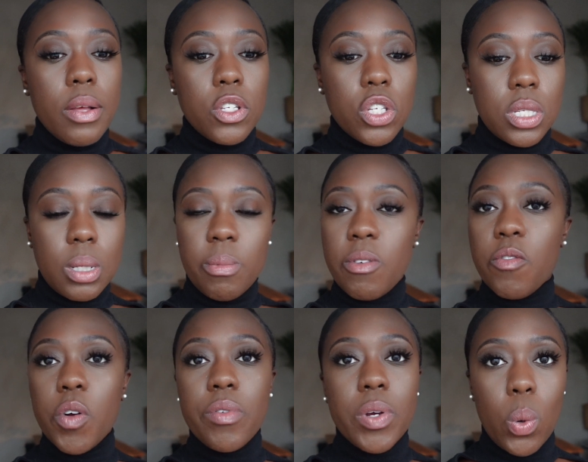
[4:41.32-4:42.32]
just something
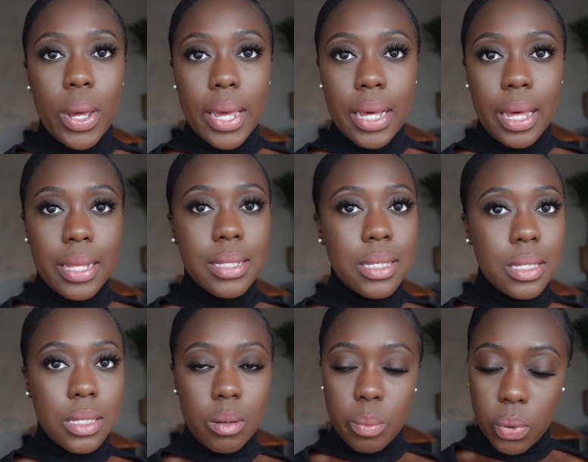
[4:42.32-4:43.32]
very quick and
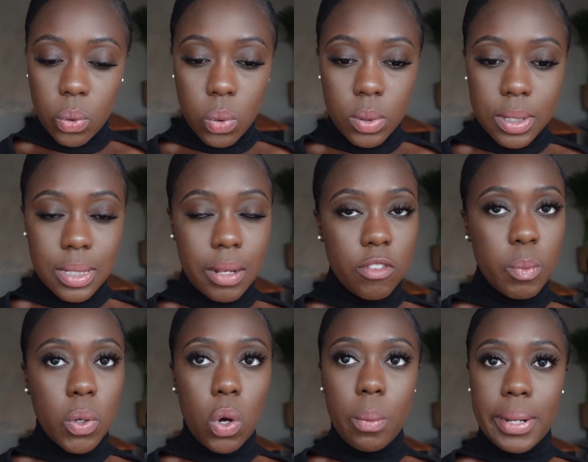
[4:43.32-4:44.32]
simple, doesn't have to be
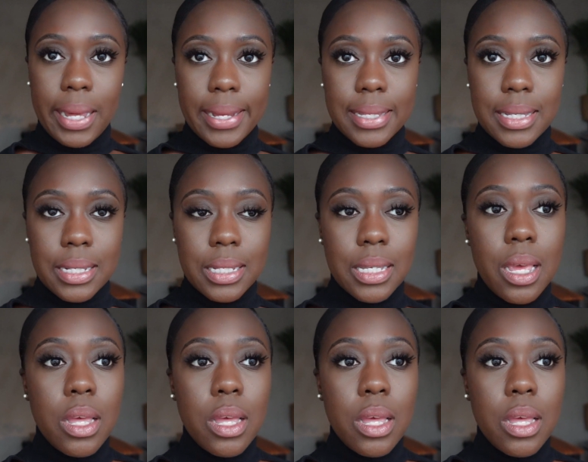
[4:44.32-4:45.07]
complicated.